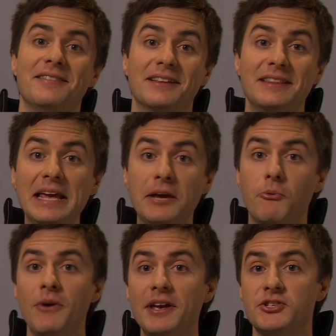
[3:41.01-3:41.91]
The thing
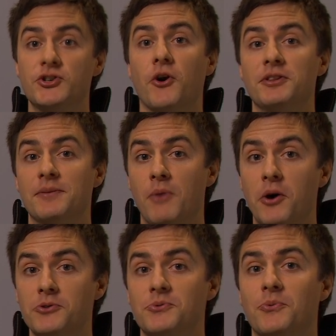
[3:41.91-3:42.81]
we enjoyed the
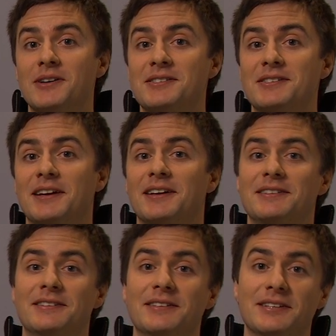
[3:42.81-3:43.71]
most was
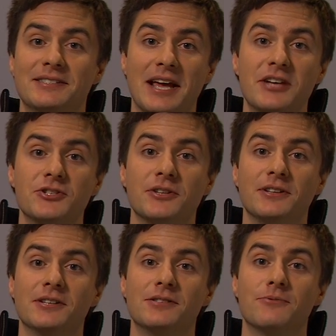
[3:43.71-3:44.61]
that the extension
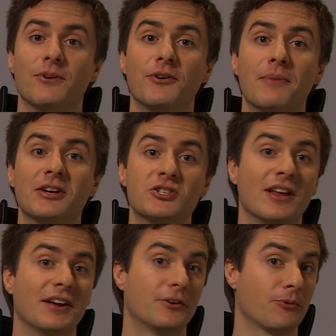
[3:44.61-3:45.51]
is very much
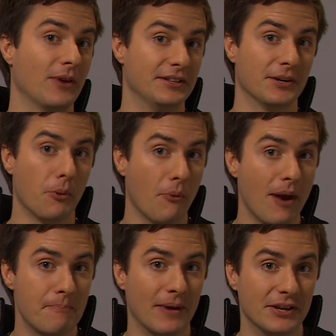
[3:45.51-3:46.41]
like creating a
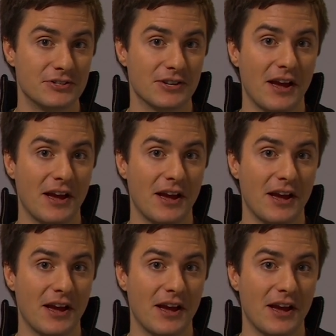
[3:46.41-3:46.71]
web page,